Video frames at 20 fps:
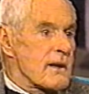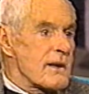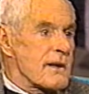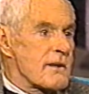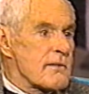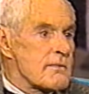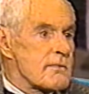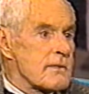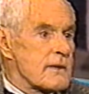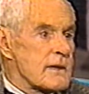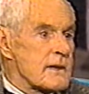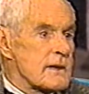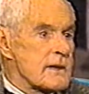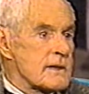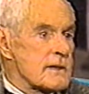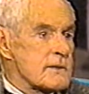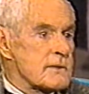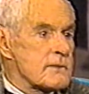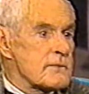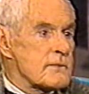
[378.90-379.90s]

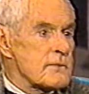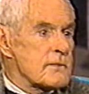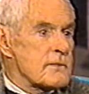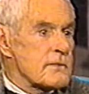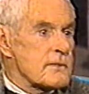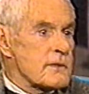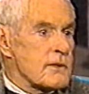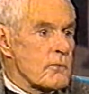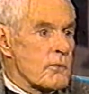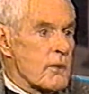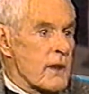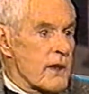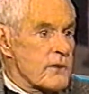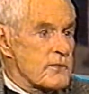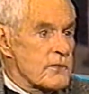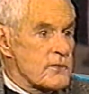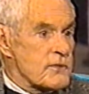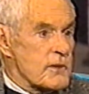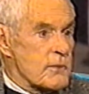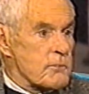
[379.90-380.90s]
the
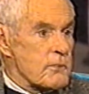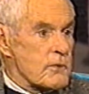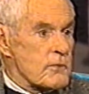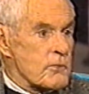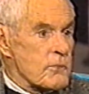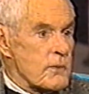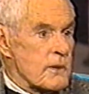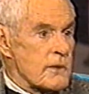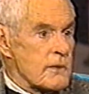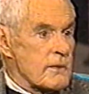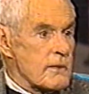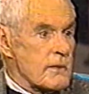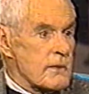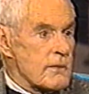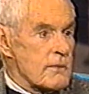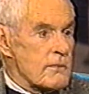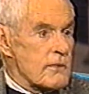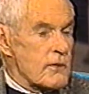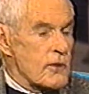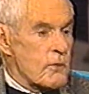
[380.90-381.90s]
relationship between
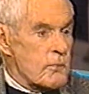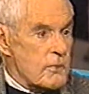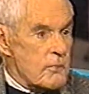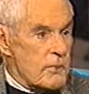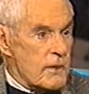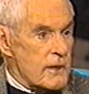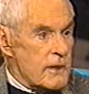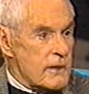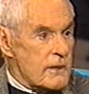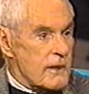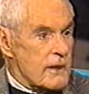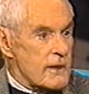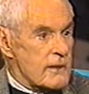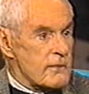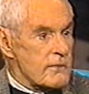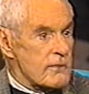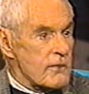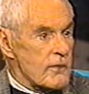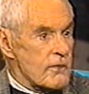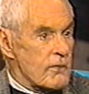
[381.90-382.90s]
the human being
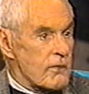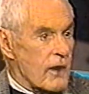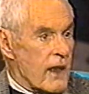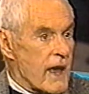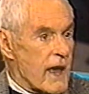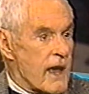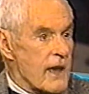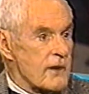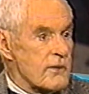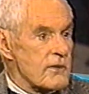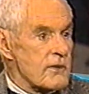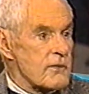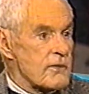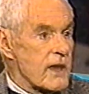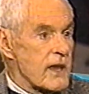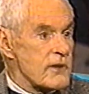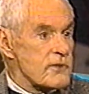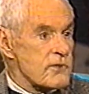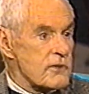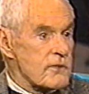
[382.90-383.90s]
and the land and
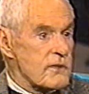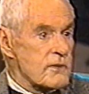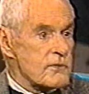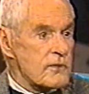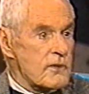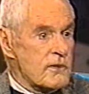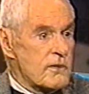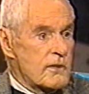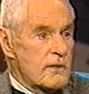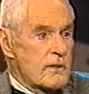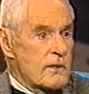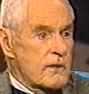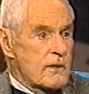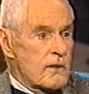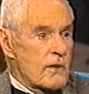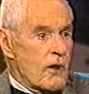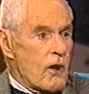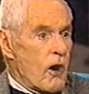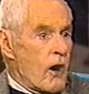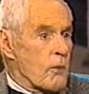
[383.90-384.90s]
nature. These are
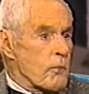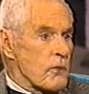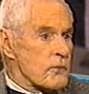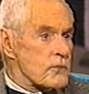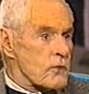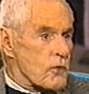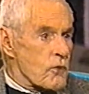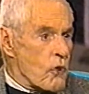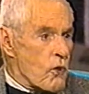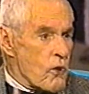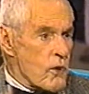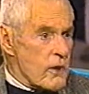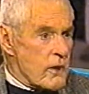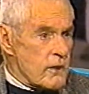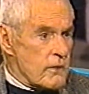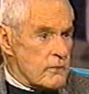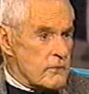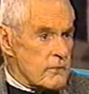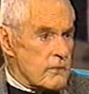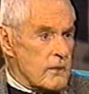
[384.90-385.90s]
almost
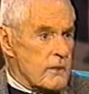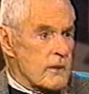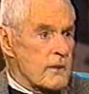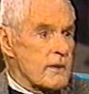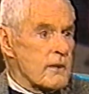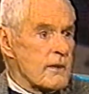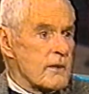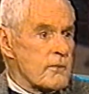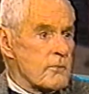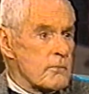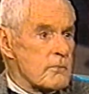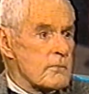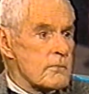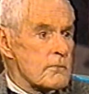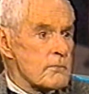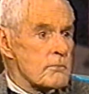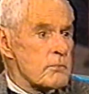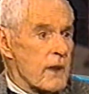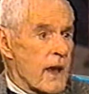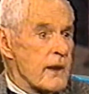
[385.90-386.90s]
corny
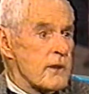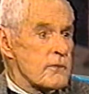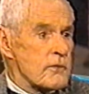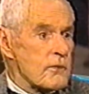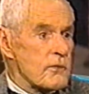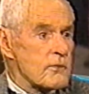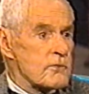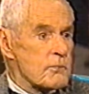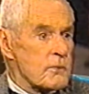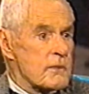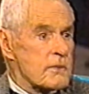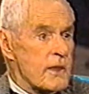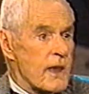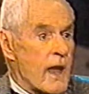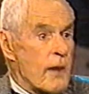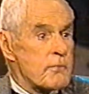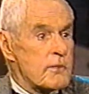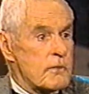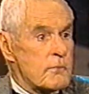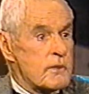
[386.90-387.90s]
platitudes, but they
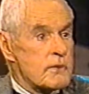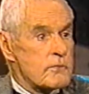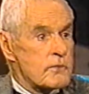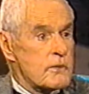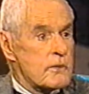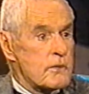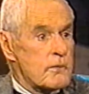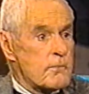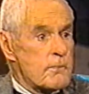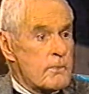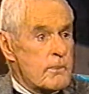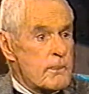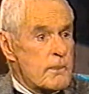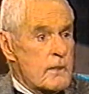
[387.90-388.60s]
happen to be true.